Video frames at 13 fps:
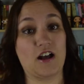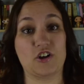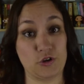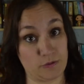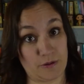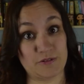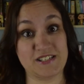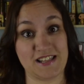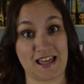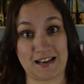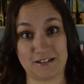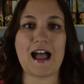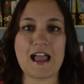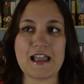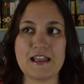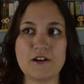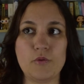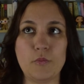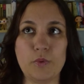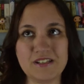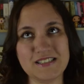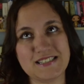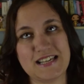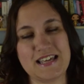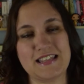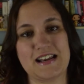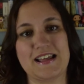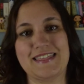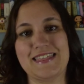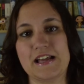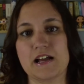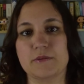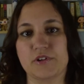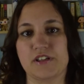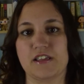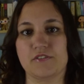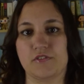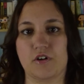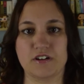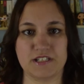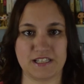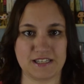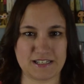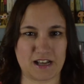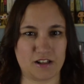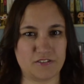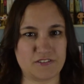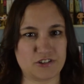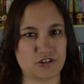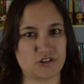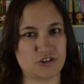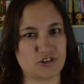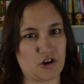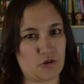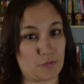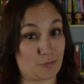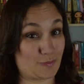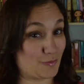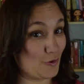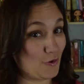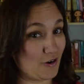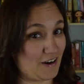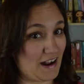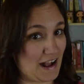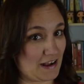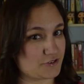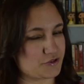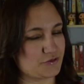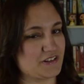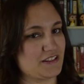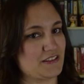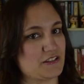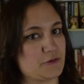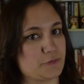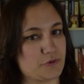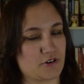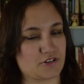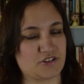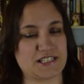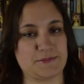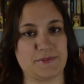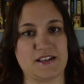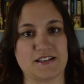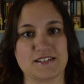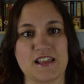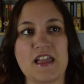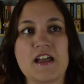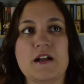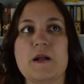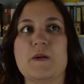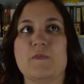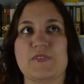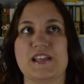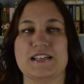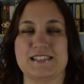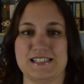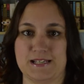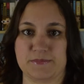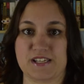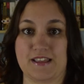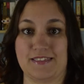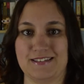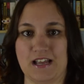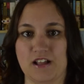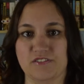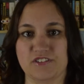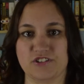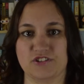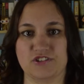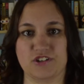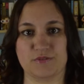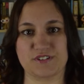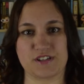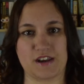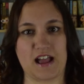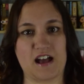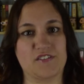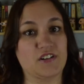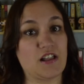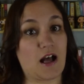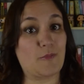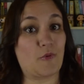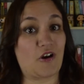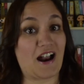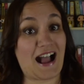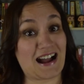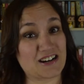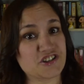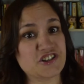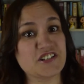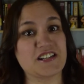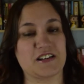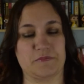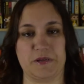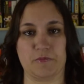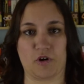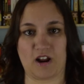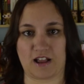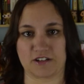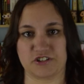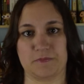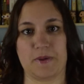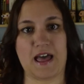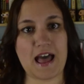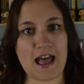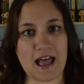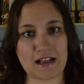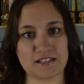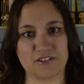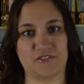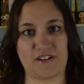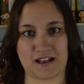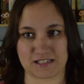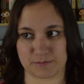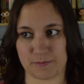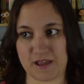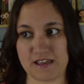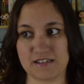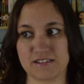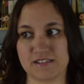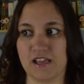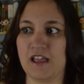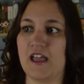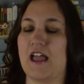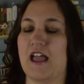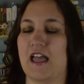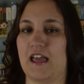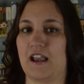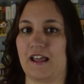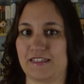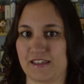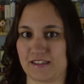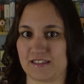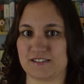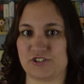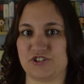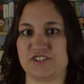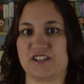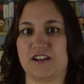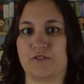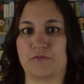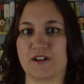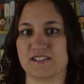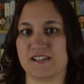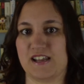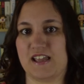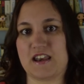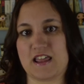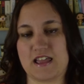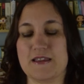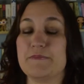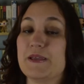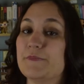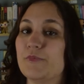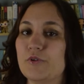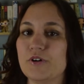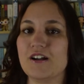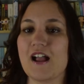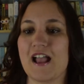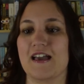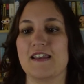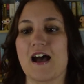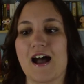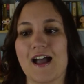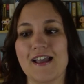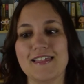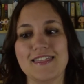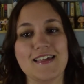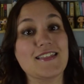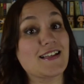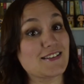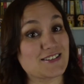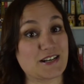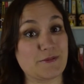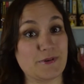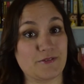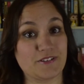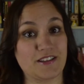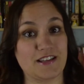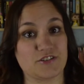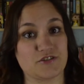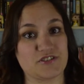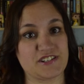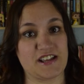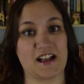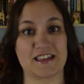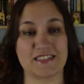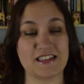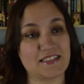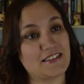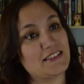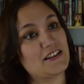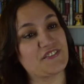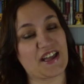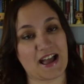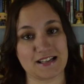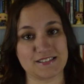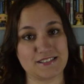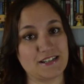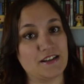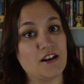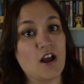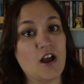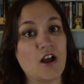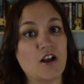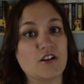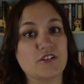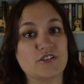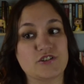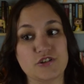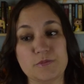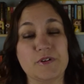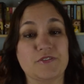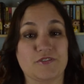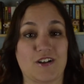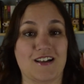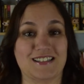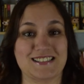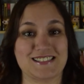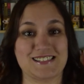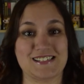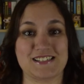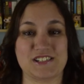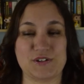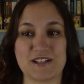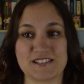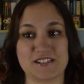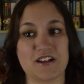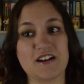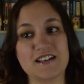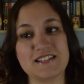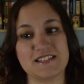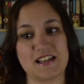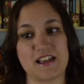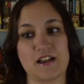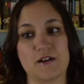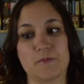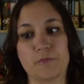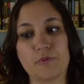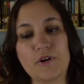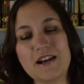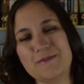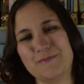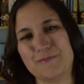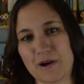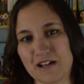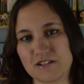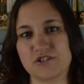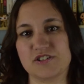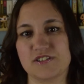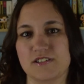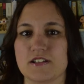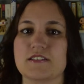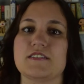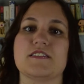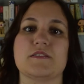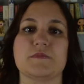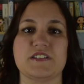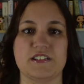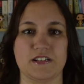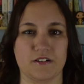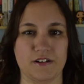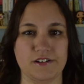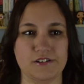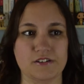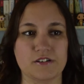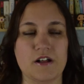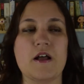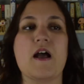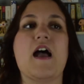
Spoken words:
Kudos to that. I will say that I think I'm looking forward to the television show more, actually, than the book, just because it seems like the television show is going to have a lot more action, going to be more action-packed, fast-paced, and I think that's just going to resonate and hit me more, and I think that's going to be really interesting. I think that they've cast it super flawlessly, so as long as they pretty much stick to the material